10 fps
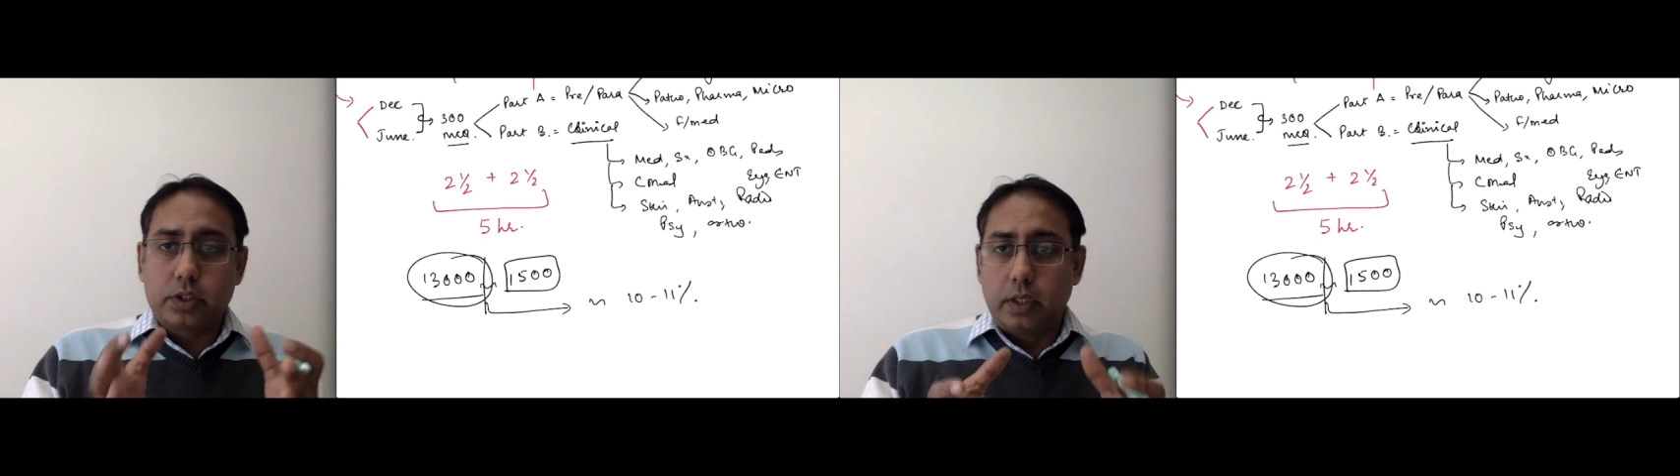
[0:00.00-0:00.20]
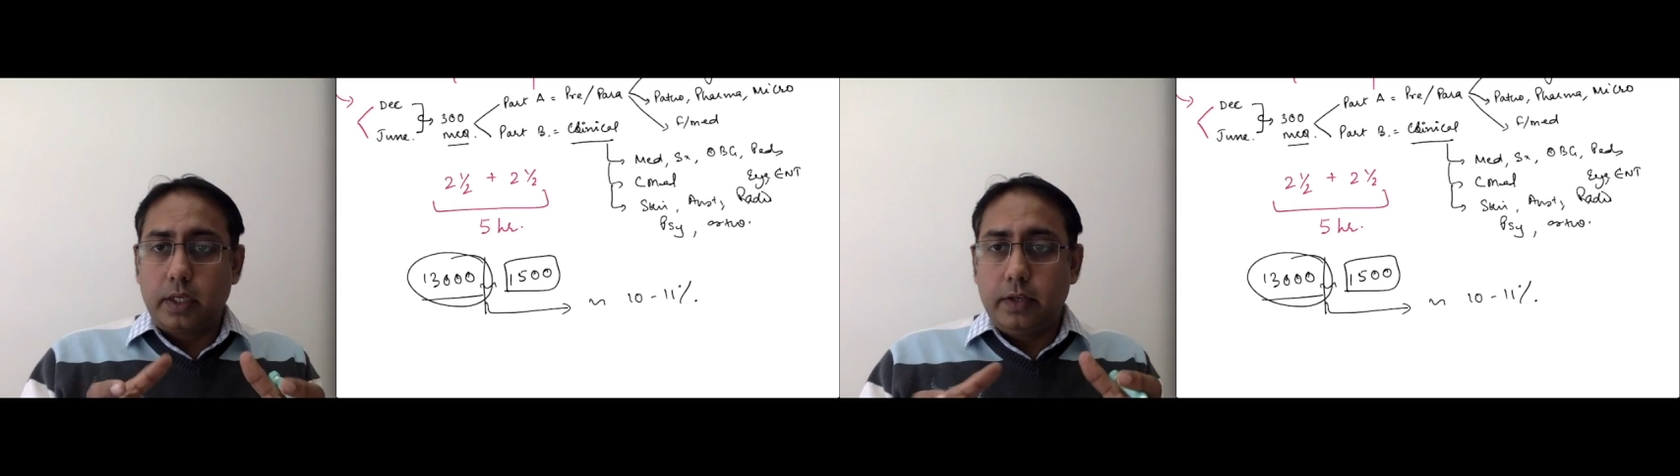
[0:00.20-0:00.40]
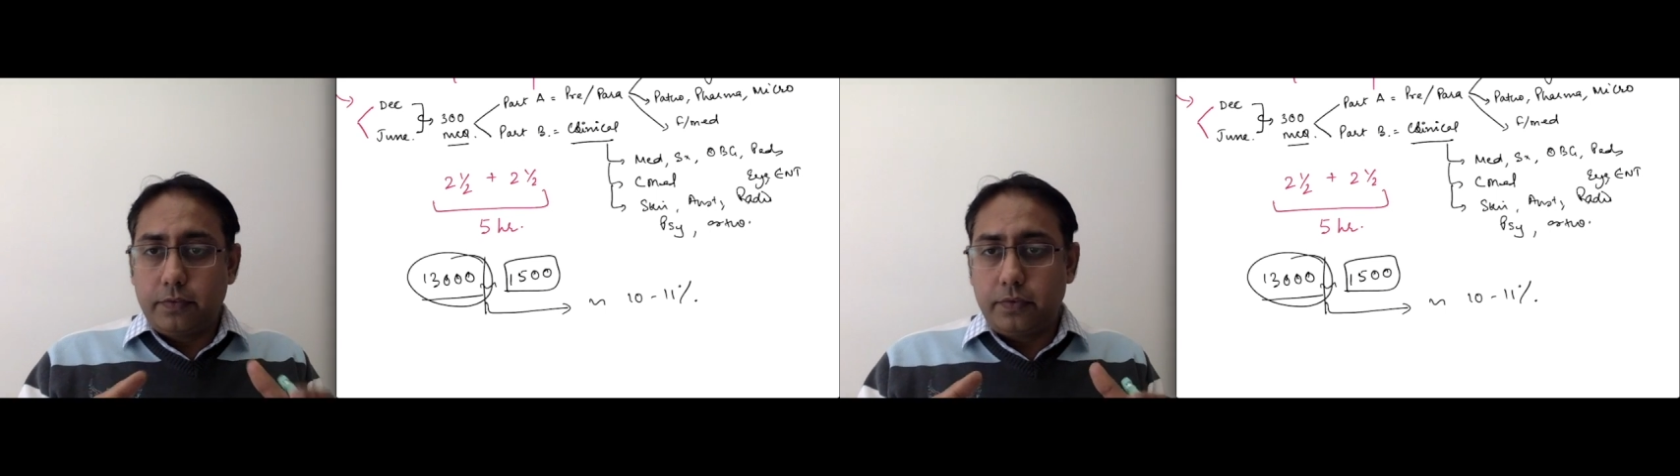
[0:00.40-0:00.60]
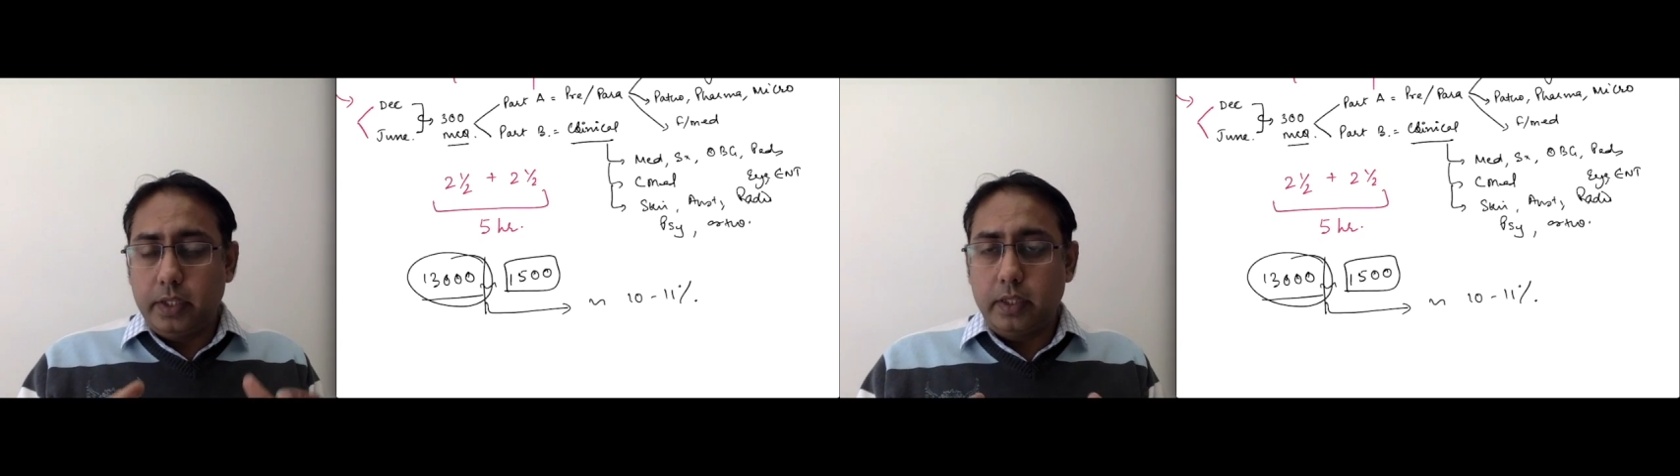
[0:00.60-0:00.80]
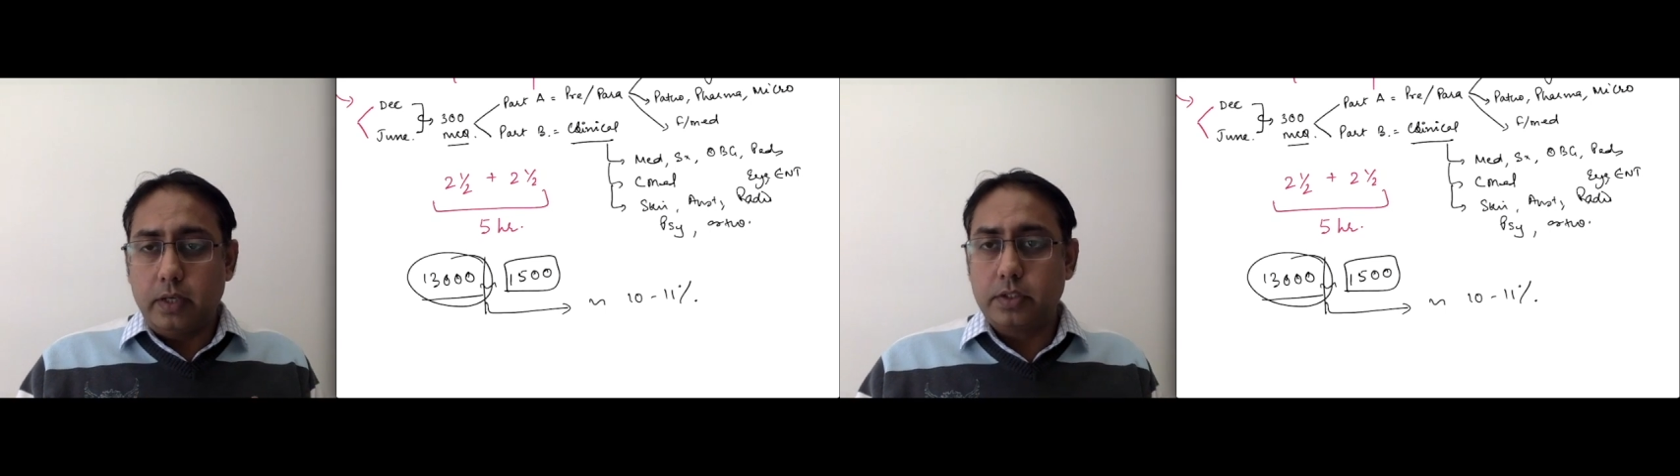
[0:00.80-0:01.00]
13,
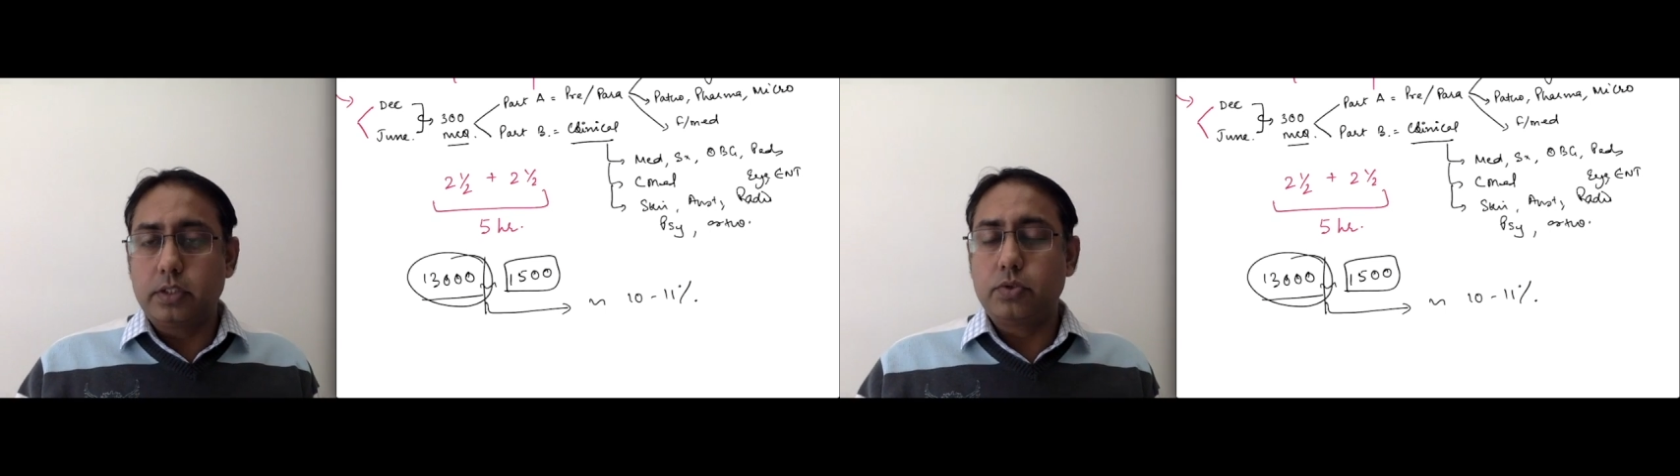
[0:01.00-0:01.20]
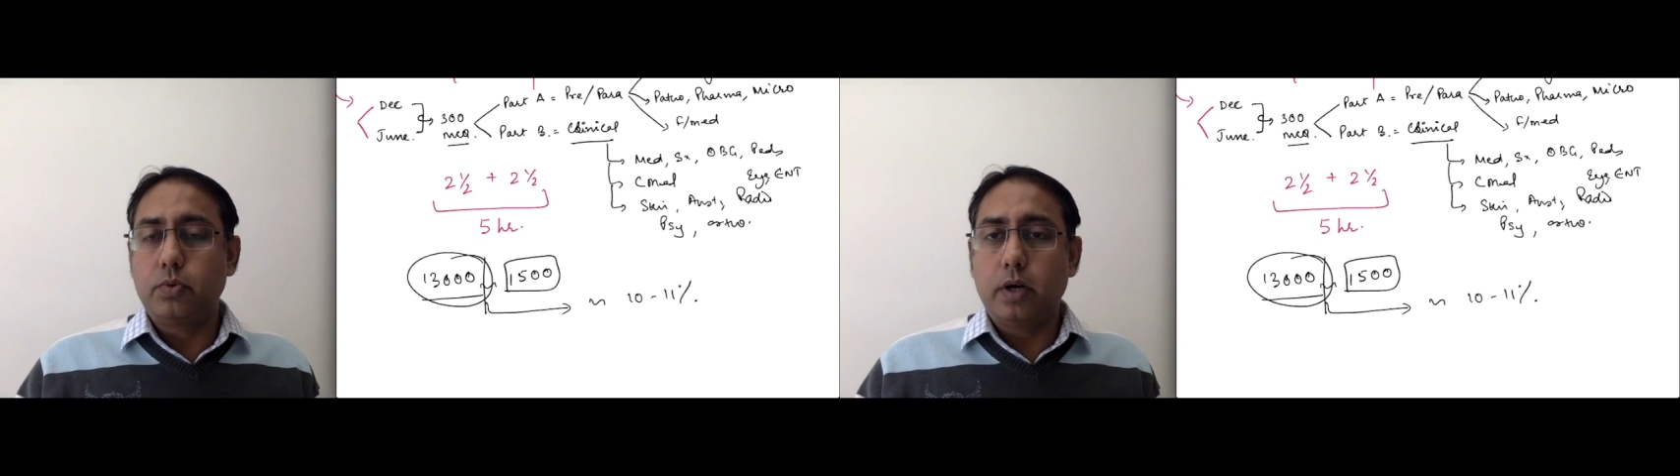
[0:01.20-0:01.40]
15,000